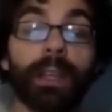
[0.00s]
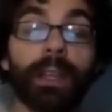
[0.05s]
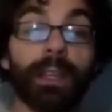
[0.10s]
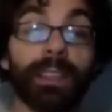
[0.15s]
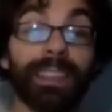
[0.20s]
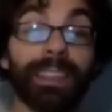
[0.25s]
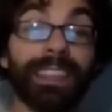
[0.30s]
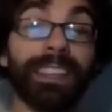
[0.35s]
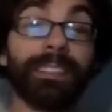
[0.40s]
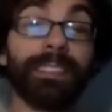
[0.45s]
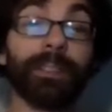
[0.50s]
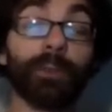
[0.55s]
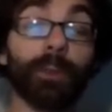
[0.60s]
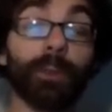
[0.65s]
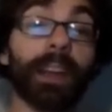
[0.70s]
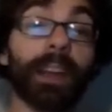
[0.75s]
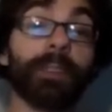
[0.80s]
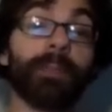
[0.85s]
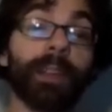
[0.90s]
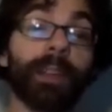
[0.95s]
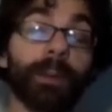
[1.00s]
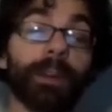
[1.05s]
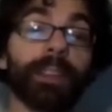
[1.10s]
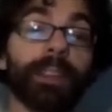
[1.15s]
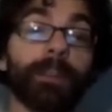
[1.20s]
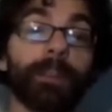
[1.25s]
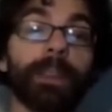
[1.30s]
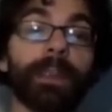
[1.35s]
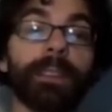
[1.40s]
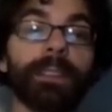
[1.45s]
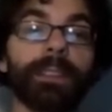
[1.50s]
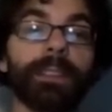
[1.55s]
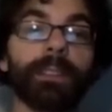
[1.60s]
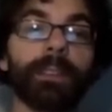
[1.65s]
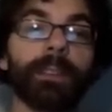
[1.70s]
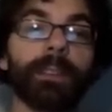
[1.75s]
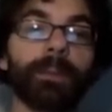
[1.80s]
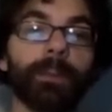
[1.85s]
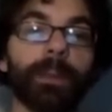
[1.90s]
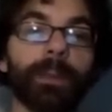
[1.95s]
that needs to track various pieces of
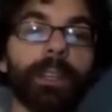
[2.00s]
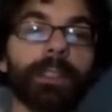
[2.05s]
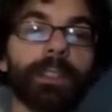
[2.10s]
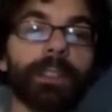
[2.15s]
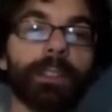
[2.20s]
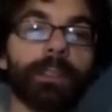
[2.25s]
information.